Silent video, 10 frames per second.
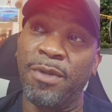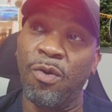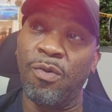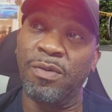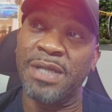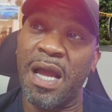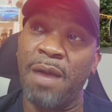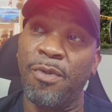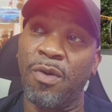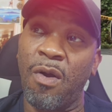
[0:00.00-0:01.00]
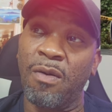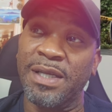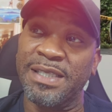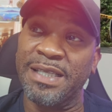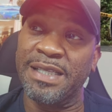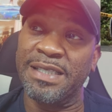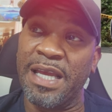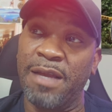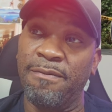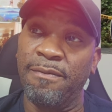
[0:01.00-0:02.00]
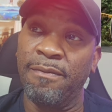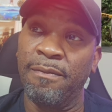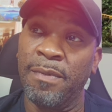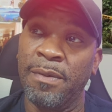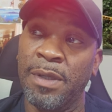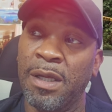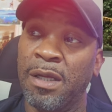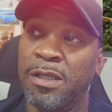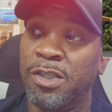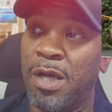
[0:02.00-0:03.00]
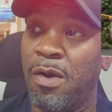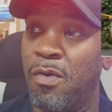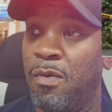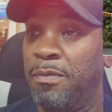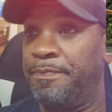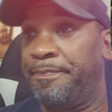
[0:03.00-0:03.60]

local time on August 16th. So,